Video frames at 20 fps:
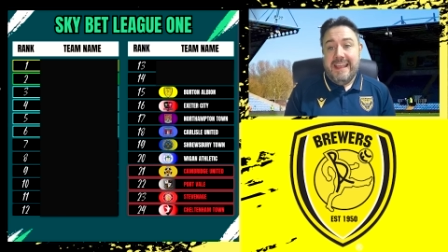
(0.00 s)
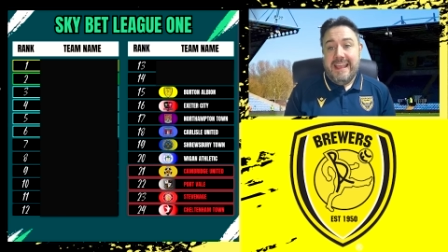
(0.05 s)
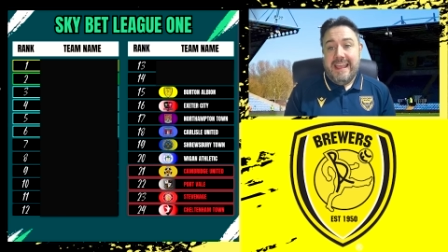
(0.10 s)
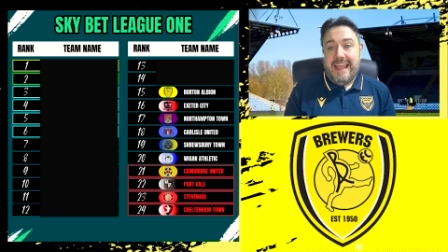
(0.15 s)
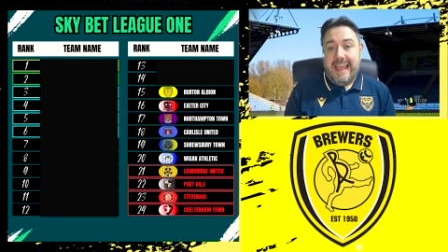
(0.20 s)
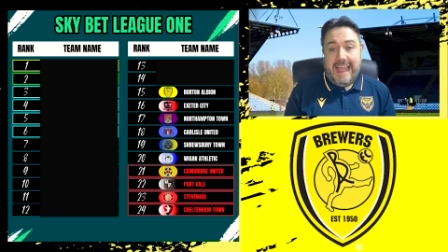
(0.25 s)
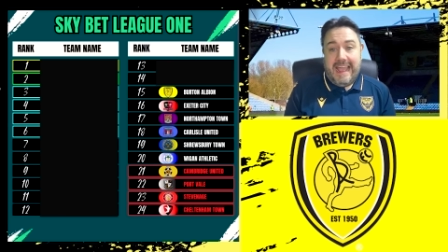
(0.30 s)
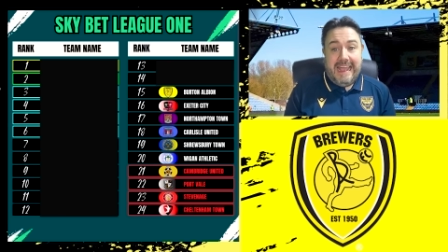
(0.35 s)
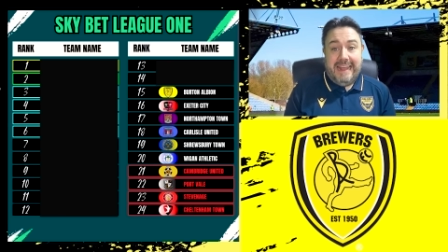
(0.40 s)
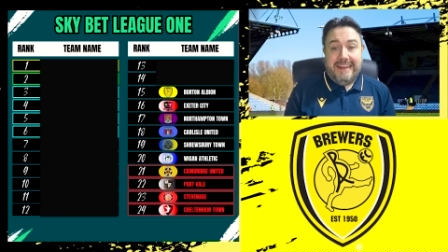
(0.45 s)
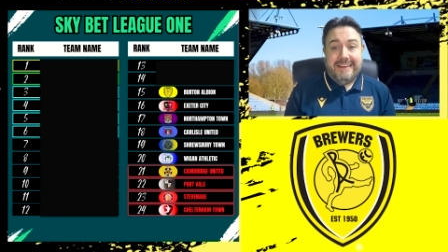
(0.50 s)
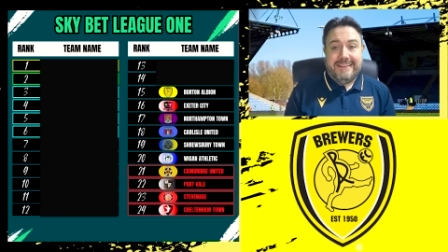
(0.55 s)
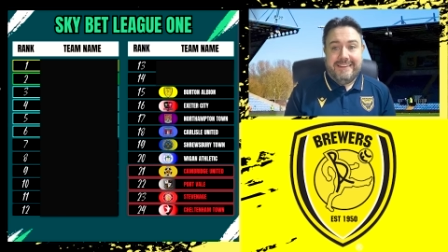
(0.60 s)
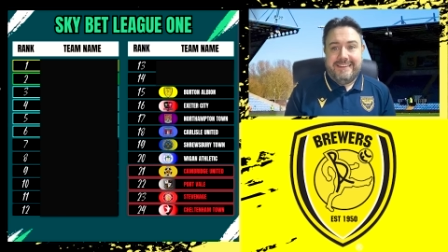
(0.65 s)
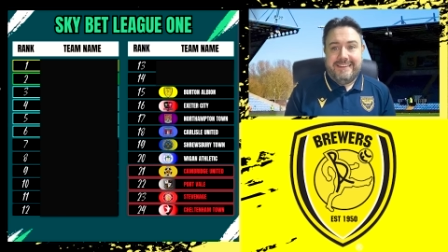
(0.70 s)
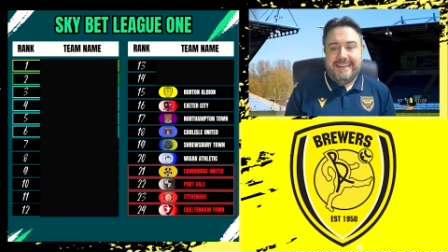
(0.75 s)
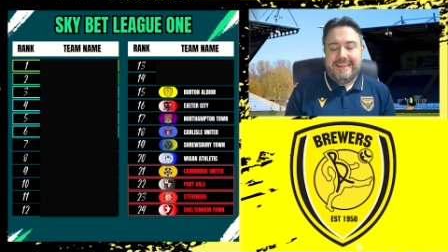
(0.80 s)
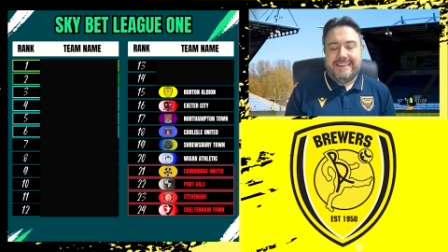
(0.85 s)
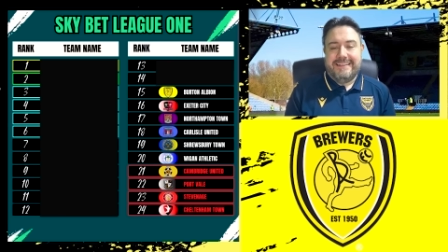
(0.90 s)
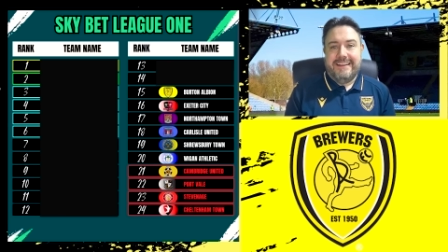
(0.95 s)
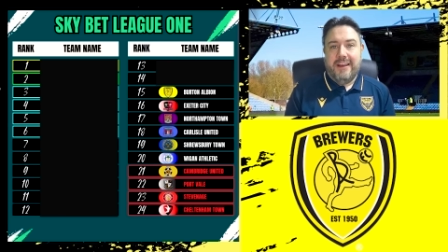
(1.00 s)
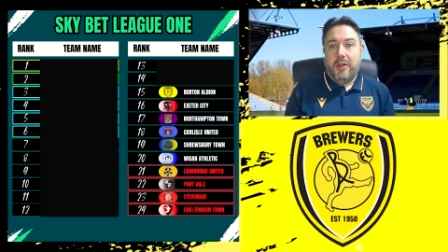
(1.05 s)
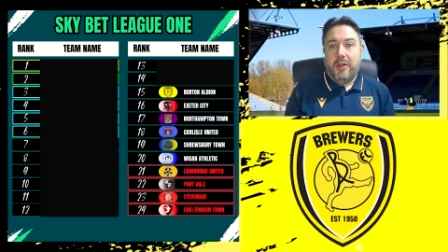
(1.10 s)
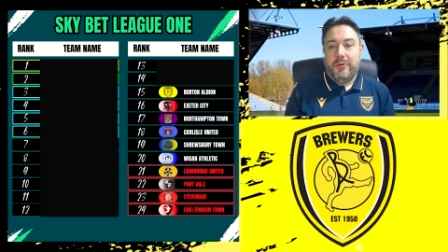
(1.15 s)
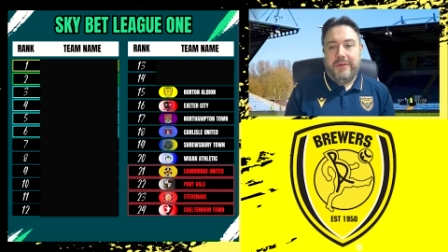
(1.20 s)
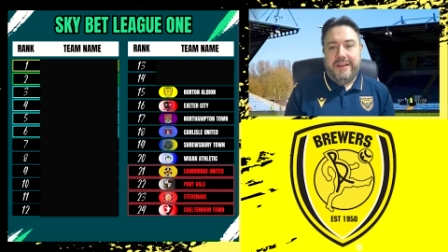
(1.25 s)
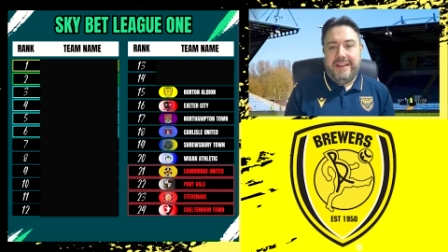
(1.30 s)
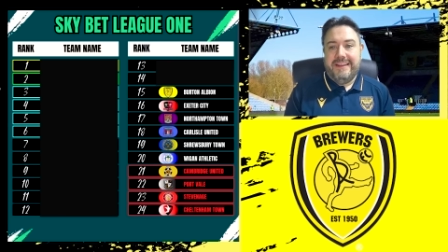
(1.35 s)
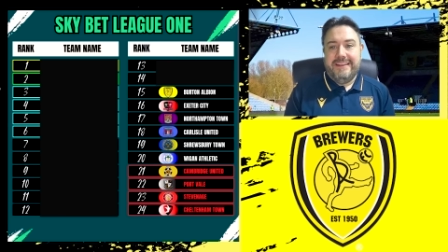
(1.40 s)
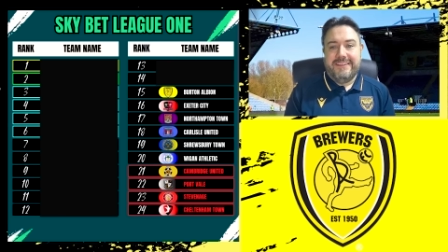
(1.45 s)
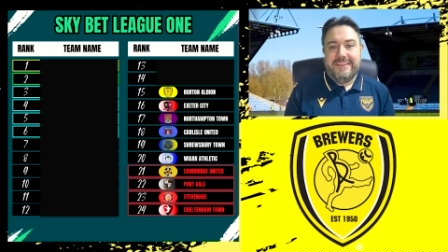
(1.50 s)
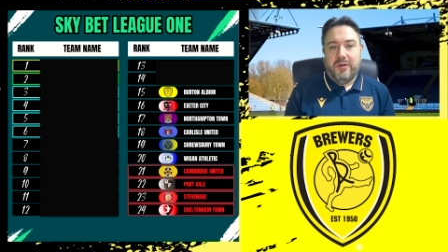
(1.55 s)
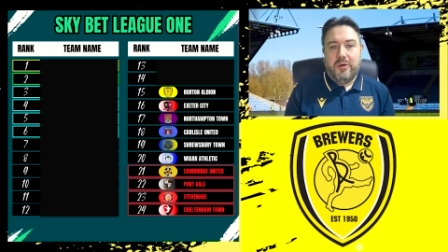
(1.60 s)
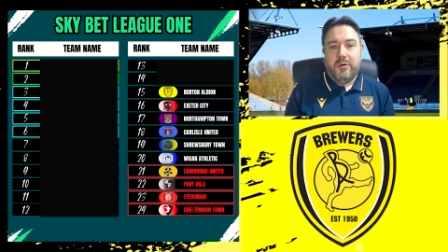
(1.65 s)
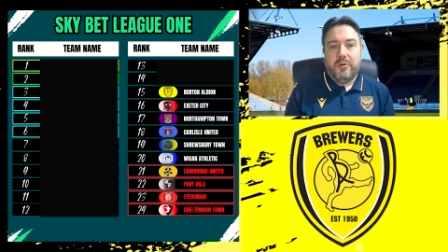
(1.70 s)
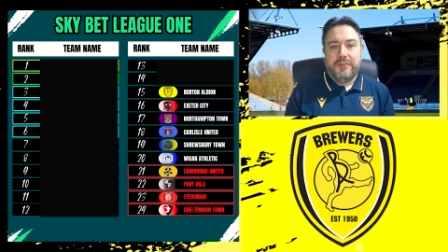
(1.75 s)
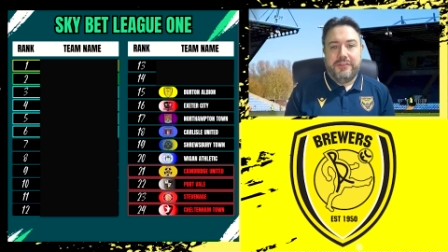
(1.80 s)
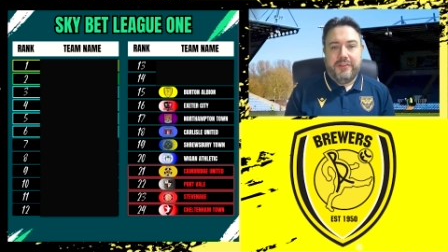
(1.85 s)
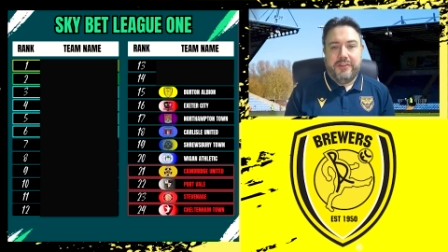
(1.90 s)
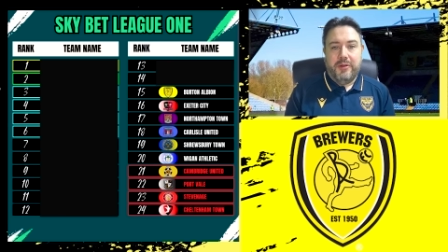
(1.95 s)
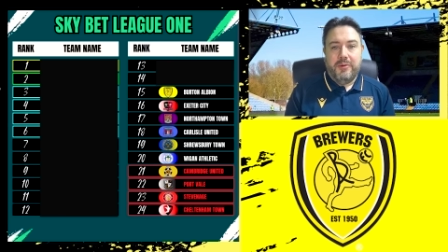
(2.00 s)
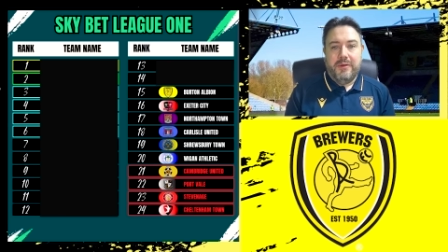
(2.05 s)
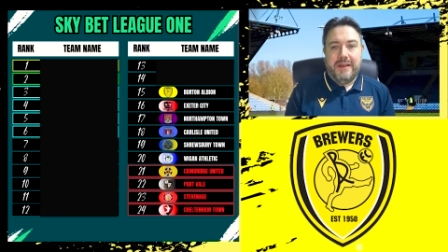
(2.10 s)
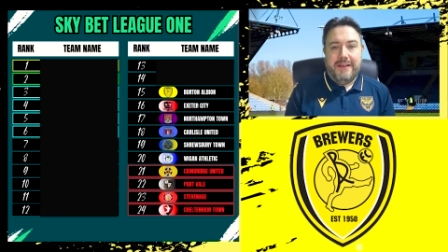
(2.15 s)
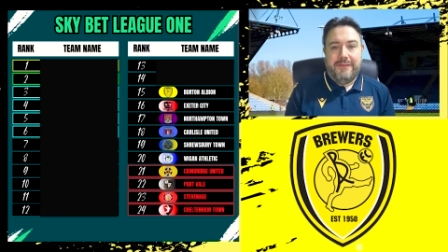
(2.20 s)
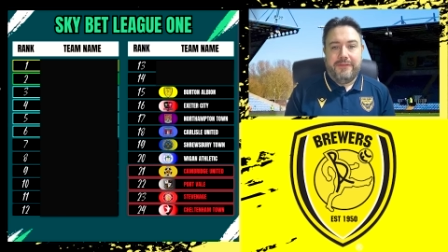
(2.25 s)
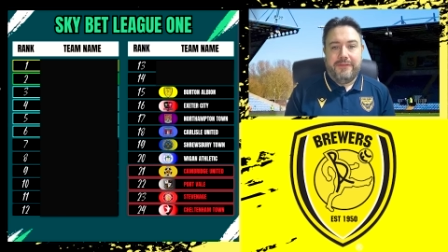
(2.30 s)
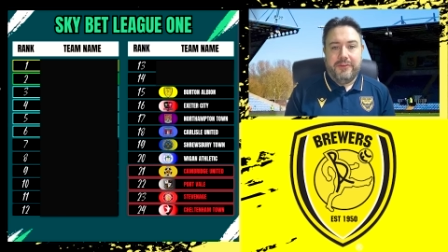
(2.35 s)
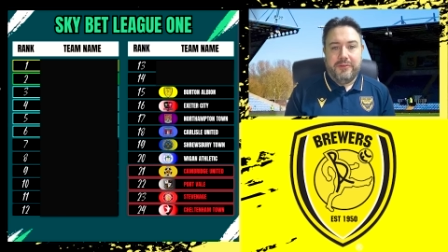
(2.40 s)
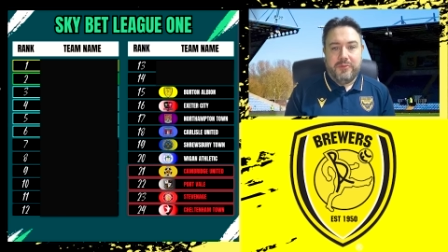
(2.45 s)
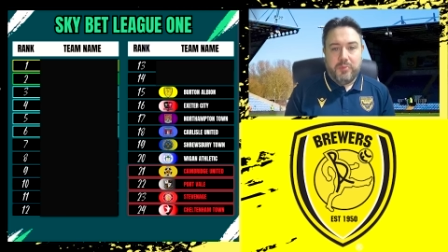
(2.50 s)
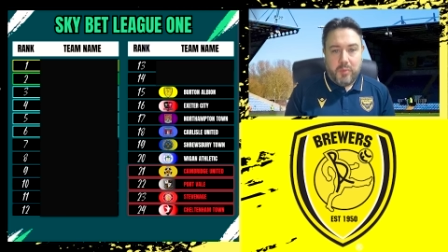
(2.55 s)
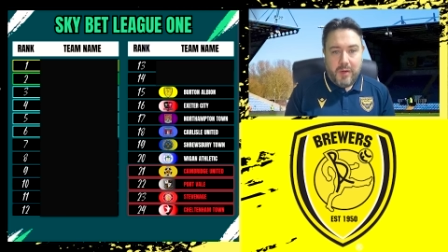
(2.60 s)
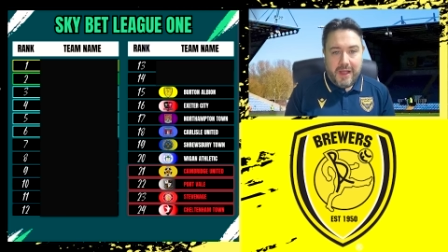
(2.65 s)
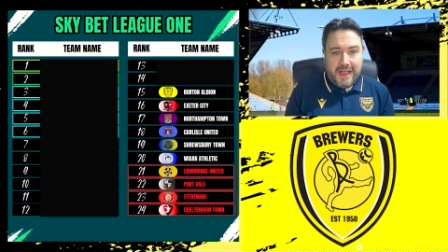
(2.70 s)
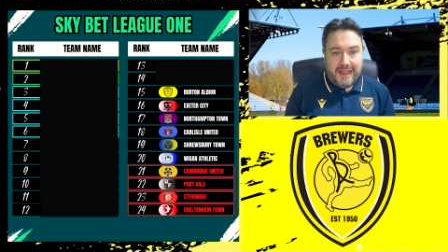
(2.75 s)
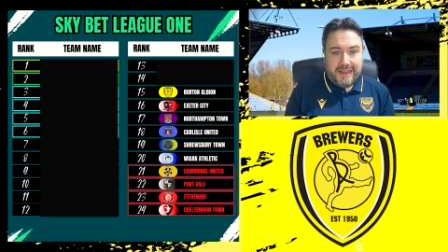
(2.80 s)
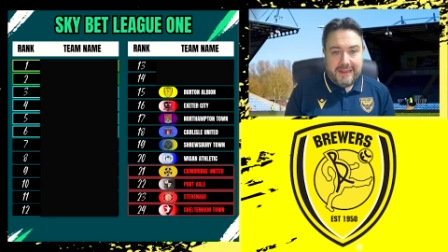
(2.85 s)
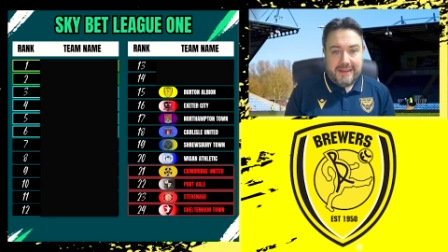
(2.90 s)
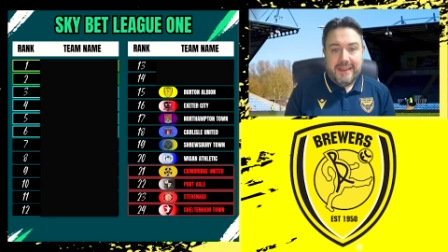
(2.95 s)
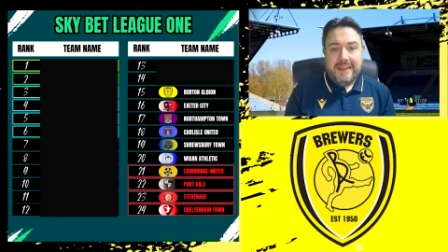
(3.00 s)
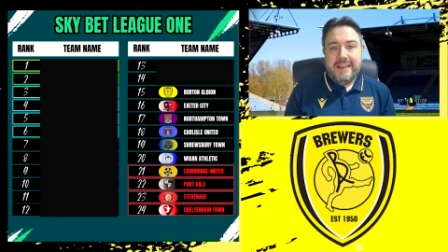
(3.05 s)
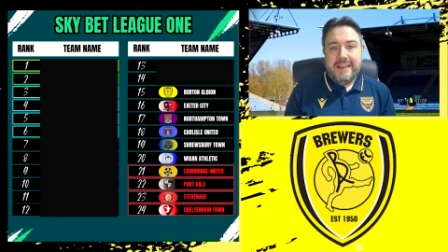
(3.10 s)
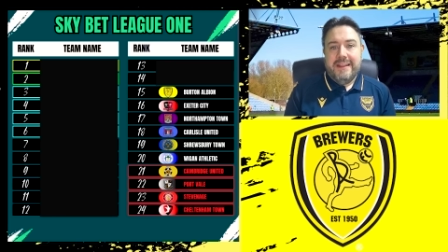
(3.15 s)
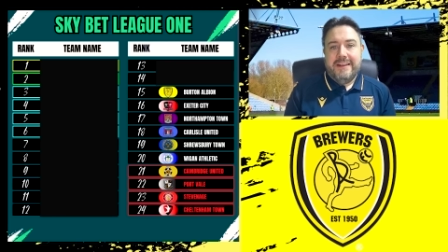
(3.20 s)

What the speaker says: and the 6 loanees also left as well.